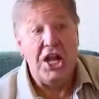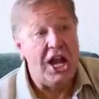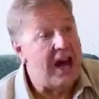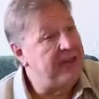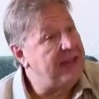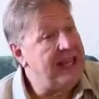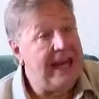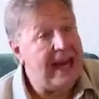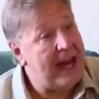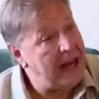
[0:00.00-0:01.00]
Nothing
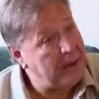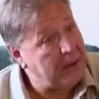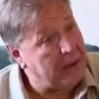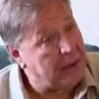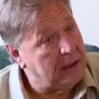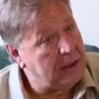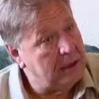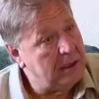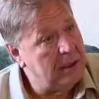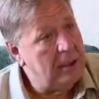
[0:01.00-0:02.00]
happened.
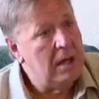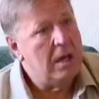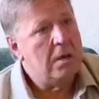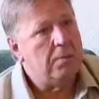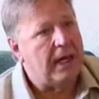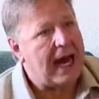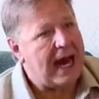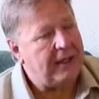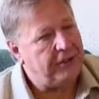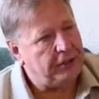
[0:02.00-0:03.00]
But
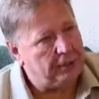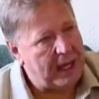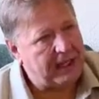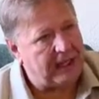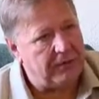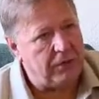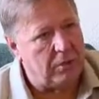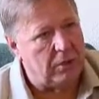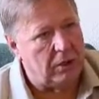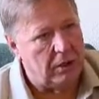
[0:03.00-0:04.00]
I suspect that if
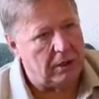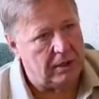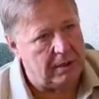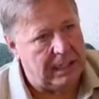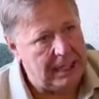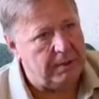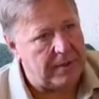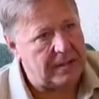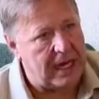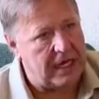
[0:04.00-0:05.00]
you would look deep
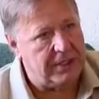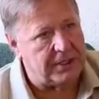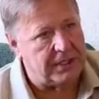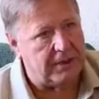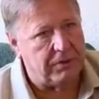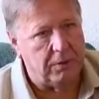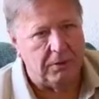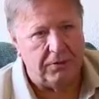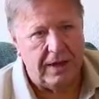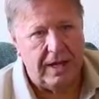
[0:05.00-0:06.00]
inside yourself, you
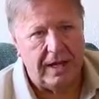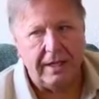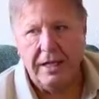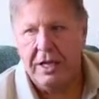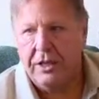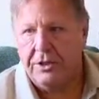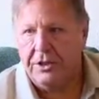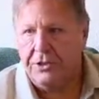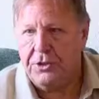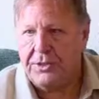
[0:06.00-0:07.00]
would find
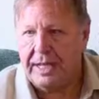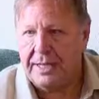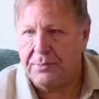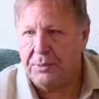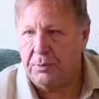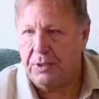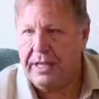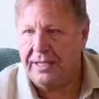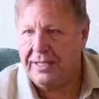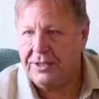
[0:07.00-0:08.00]
that you set up some
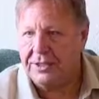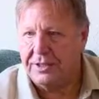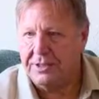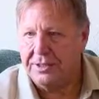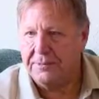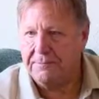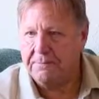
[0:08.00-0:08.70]
preconditions